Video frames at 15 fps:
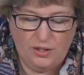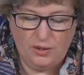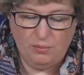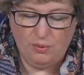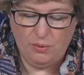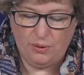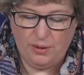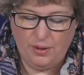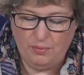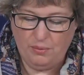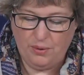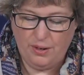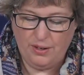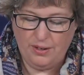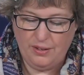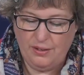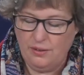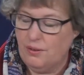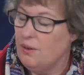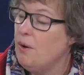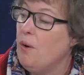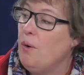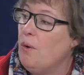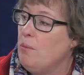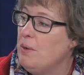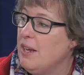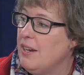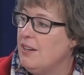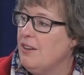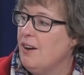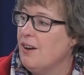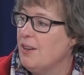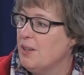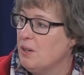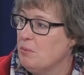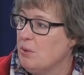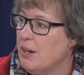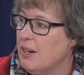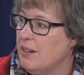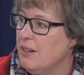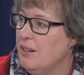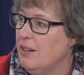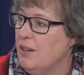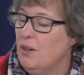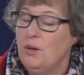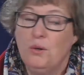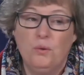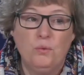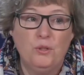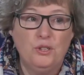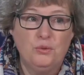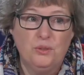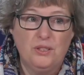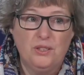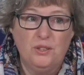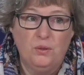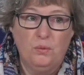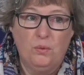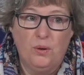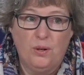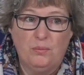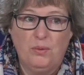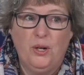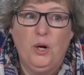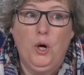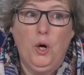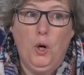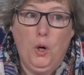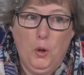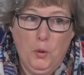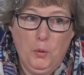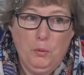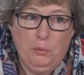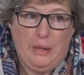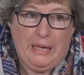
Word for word: Boren brought in their homemade garlic bread, which was still warm. Oh my